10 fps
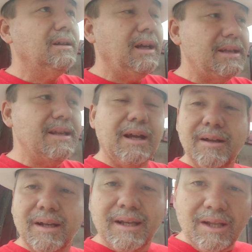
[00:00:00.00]
That's not
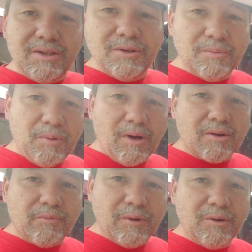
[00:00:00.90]
going to get you the
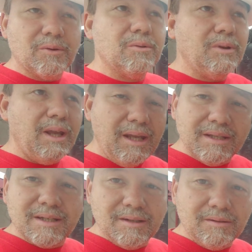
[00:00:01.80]
part for your
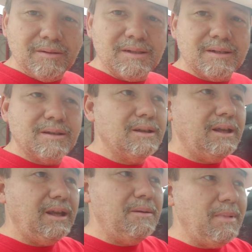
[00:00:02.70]
engine.
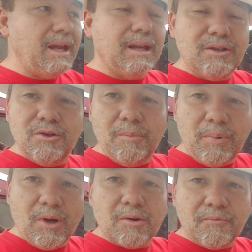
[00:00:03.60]
It might get you a
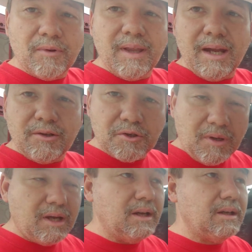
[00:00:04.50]
part for that
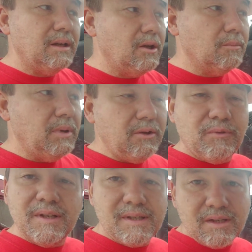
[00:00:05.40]
truck, but if
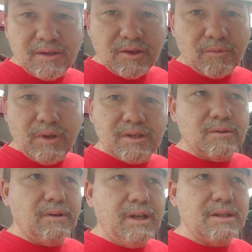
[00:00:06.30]
this isn't the
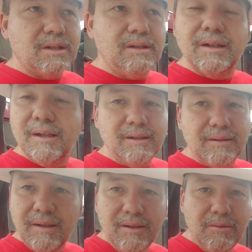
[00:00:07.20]
original engine,
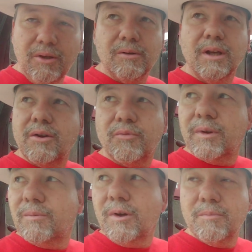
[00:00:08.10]
then you're looking for
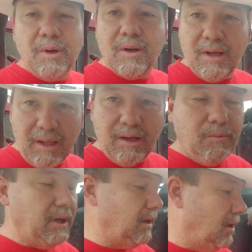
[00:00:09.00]
the wrong part anyway.